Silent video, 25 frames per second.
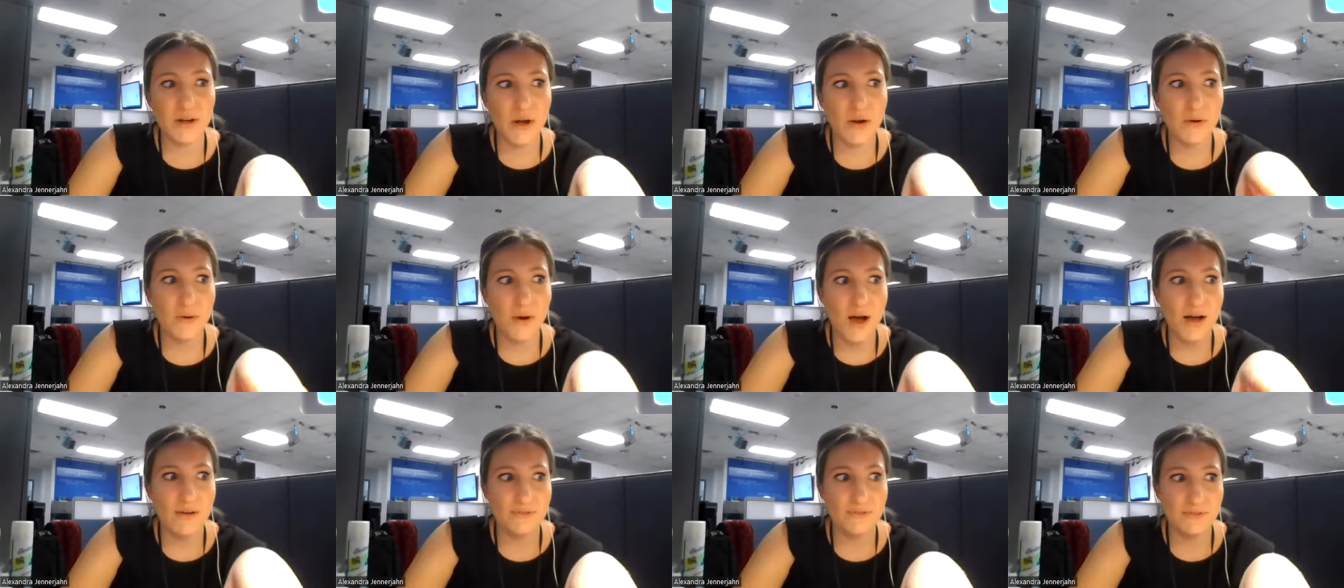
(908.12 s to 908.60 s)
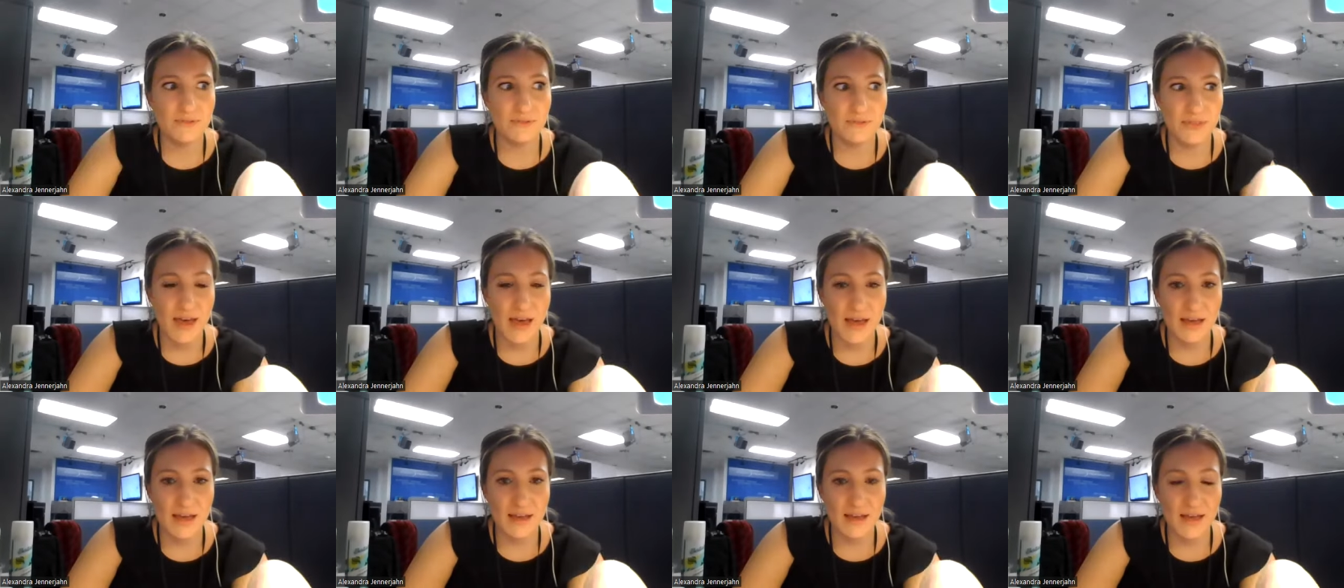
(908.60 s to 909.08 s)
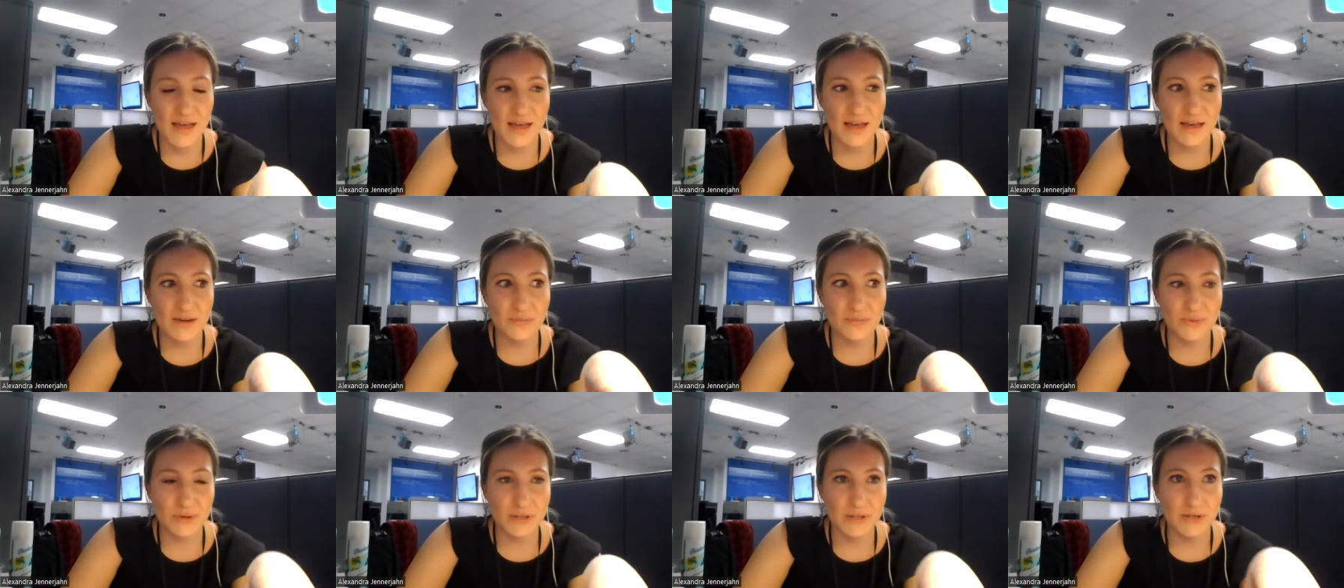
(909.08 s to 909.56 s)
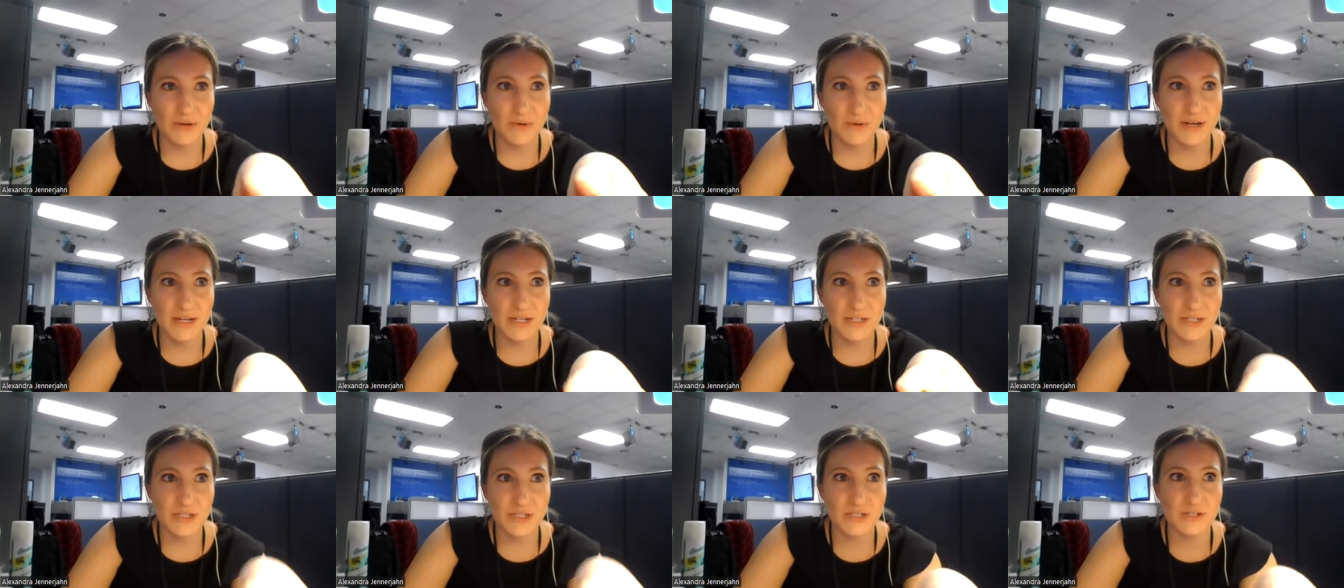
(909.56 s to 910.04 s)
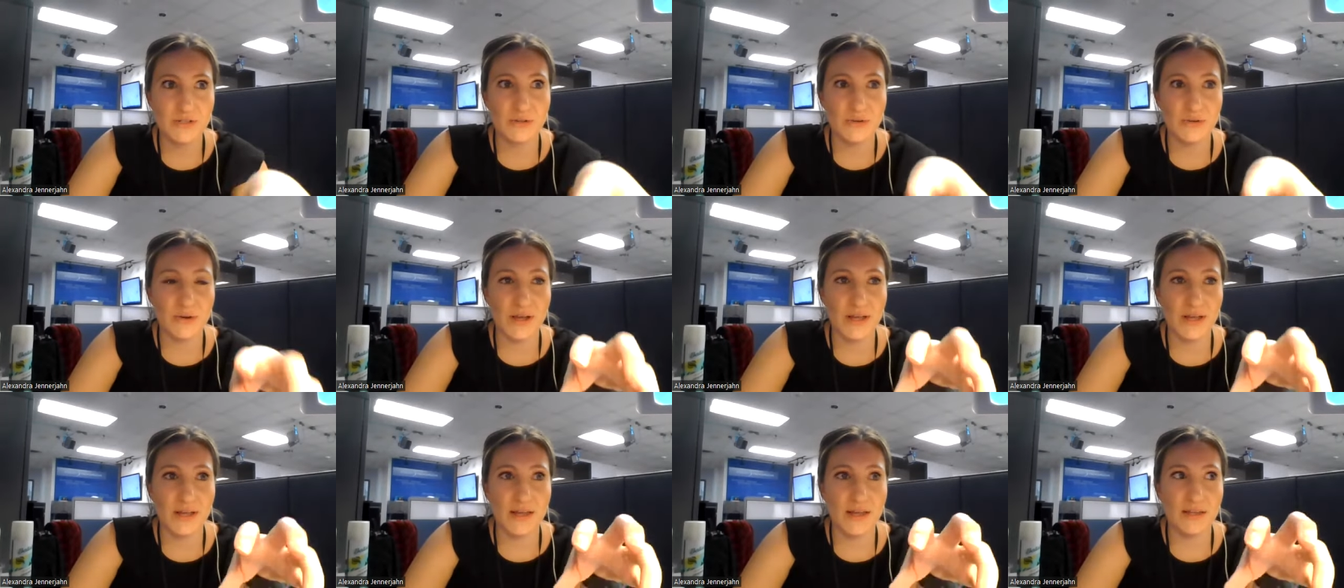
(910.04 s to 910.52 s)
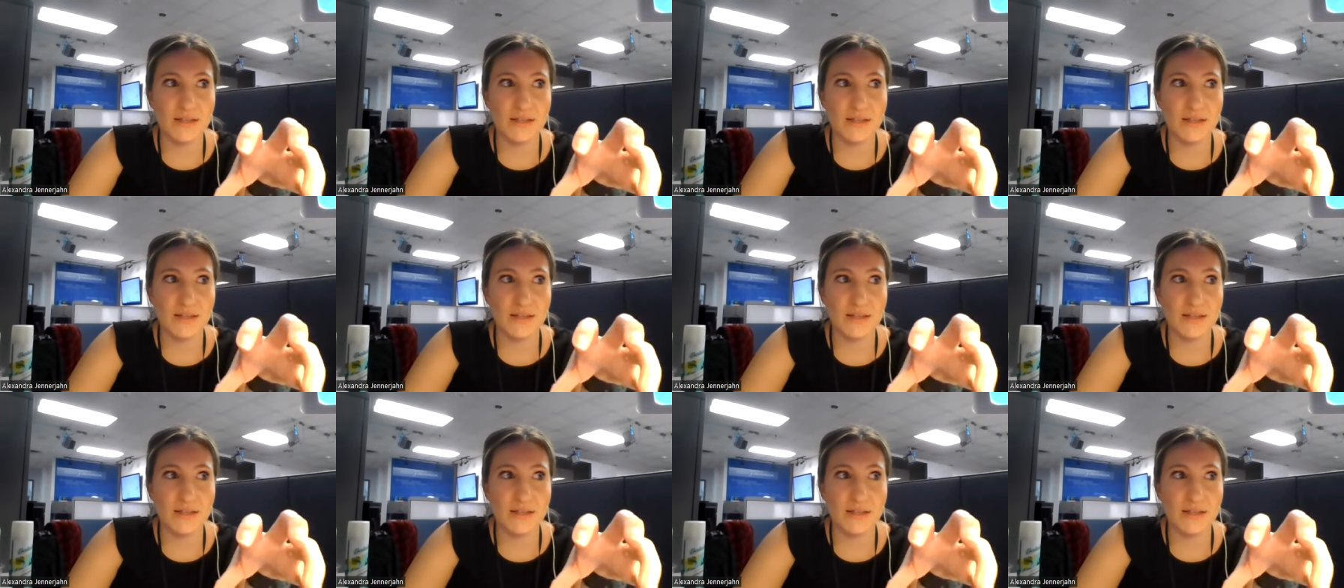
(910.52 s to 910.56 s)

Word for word: to go off of that really quick too.